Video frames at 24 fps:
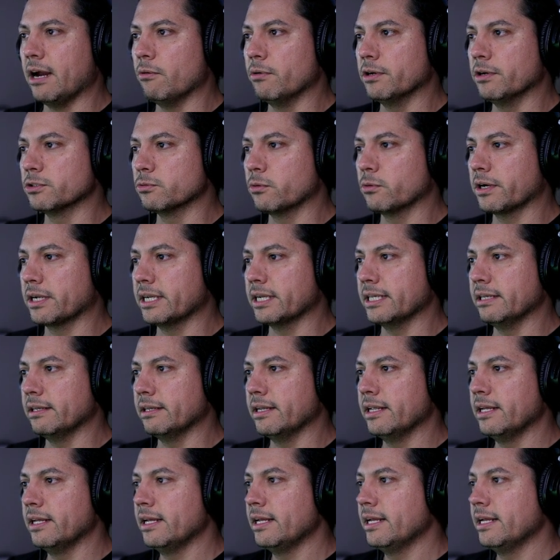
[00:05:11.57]
was
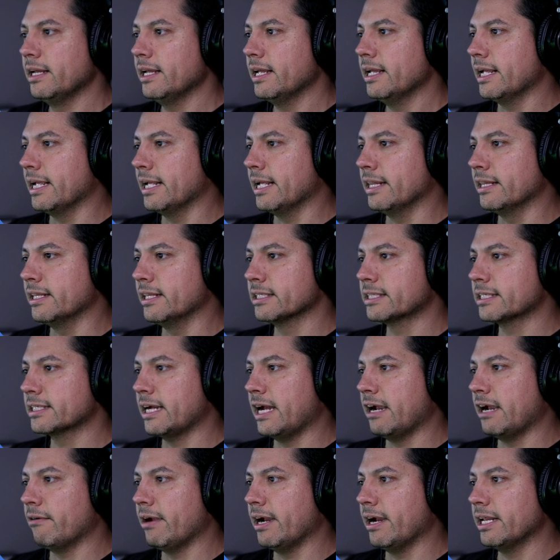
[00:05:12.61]
working in this
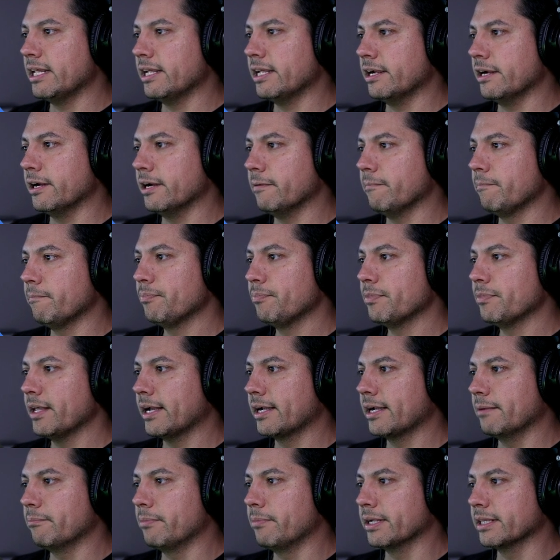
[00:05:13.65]
guy right here, I
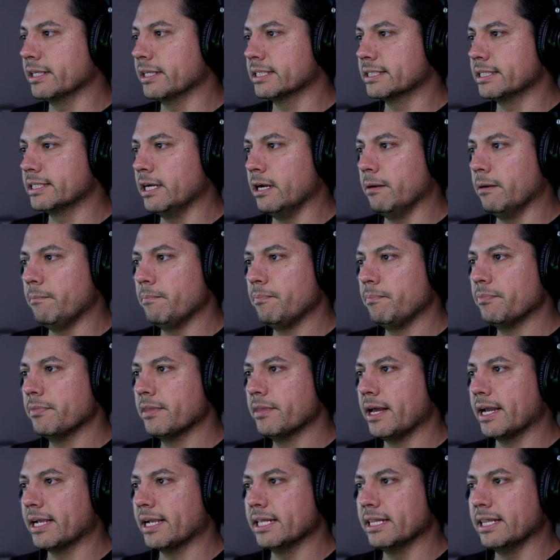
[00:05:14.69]
could bring this up,
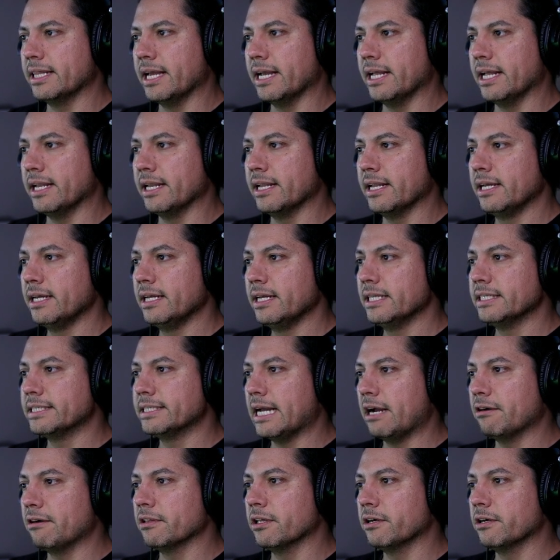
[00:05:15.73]
I could then
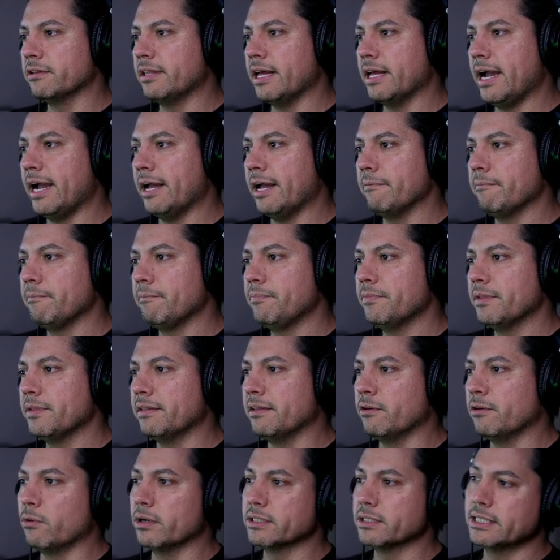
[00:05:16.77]
download that. And
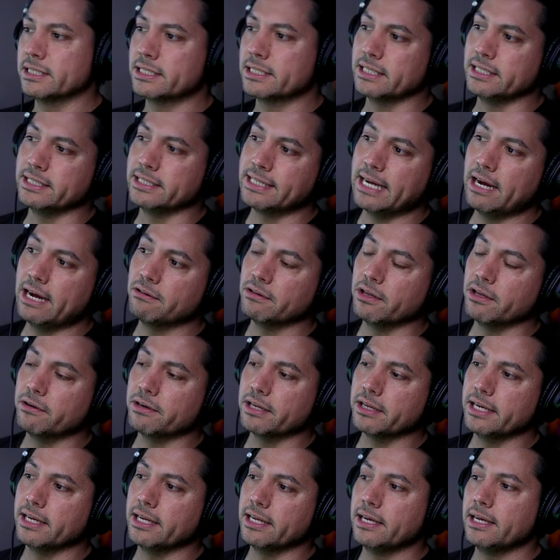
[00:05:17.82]
then once it's done
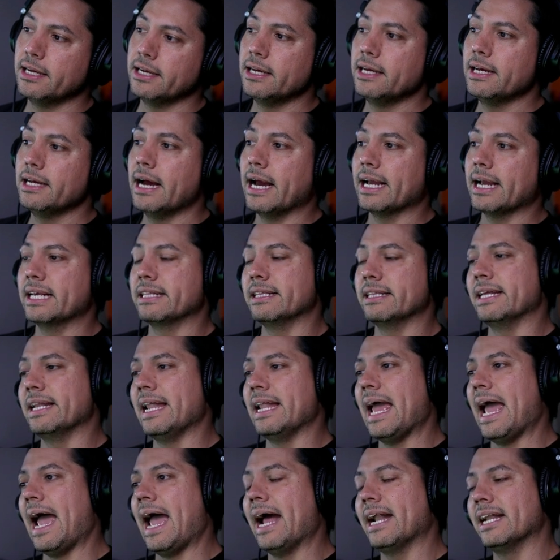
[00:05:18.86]
downloading, I can then
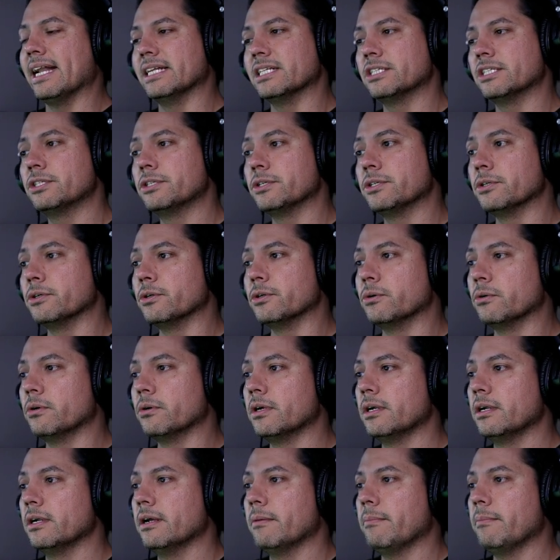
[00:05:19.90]
add it to
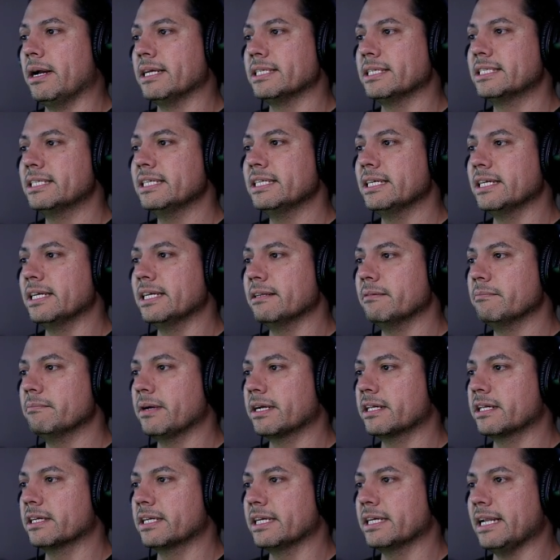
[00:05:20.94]
my scene by
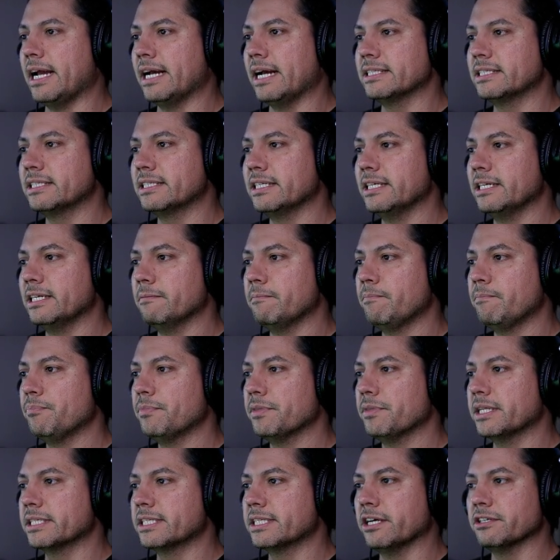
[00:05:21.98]
clicking add scene.
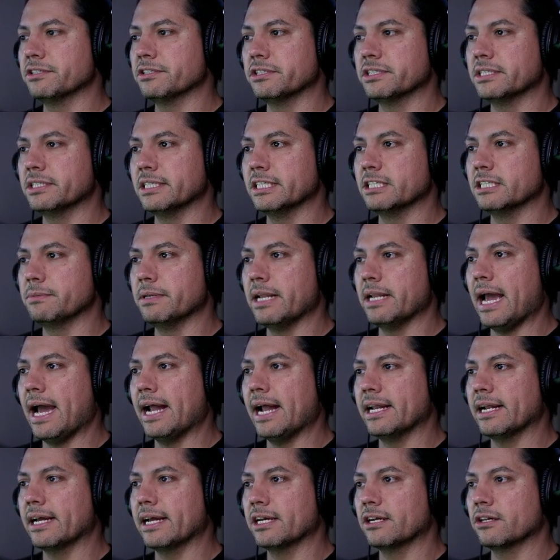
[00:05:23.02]
It tells you scene has been
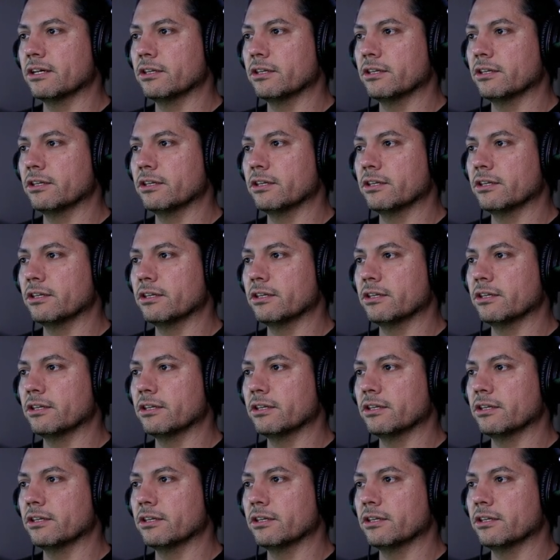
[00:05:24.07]
added. I can